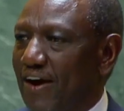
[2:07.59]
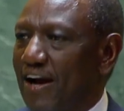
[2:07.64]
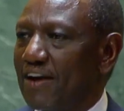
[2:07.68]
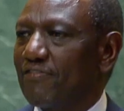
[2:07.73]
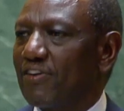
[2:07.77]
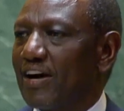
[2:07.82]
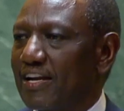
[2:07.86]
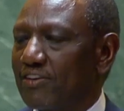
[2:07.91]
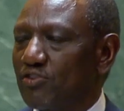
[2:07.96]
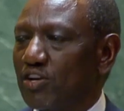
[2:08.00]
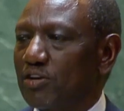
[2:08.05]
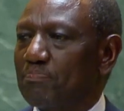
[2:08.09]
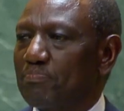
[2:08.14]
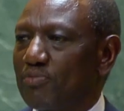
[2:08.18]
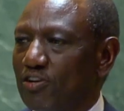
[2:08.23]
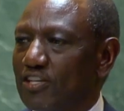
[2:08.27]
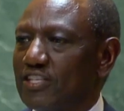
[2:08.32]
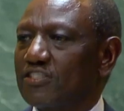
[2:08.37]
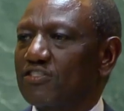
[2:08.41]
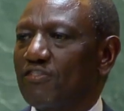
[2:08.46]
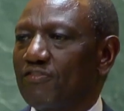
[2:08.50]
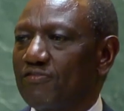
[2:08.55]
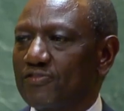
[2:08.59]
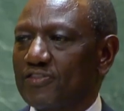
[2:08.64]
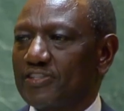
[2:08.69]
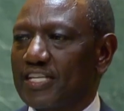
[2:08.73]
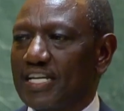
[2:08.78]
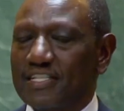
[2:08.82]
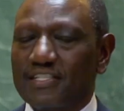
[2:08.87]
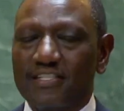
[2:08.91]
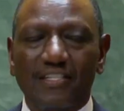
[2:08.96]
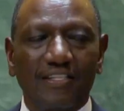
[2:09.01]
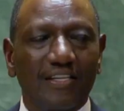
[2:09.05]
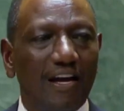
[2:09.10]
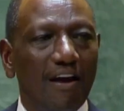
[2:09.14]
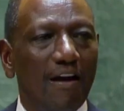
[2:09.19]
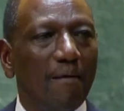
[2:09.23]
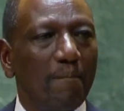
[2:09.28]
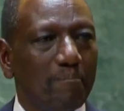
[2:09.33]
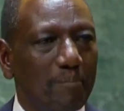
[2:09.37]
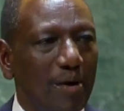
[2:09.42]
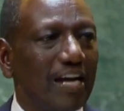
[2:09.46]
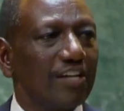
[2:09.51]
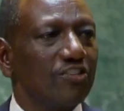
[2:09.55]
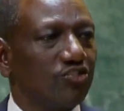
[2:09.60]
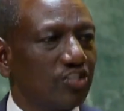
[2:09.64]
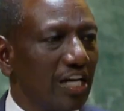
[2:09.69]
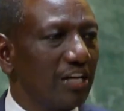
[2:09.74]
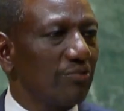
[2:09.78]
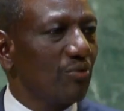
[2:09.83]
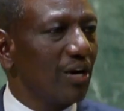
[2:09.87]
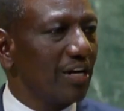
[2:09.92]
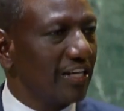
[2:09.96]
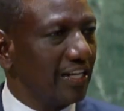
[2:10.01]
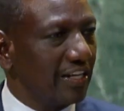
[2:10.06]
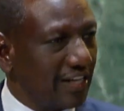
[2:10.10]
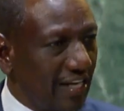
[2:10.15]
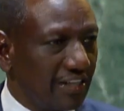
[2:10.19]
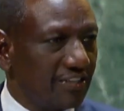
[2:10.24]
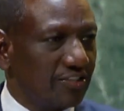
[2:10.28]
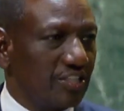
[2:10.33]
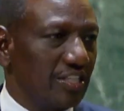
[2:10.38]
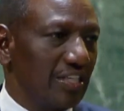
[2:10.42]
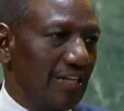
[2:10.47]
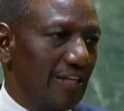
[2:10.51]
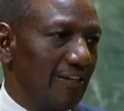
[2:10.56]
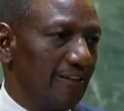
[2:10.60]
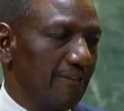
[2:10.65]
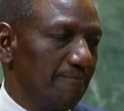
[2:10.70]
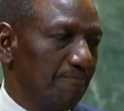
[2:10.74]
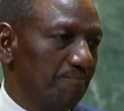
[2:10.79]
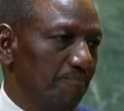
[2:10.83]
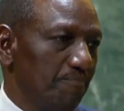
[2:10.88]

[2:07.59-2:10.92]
five hundred police officers by January next year.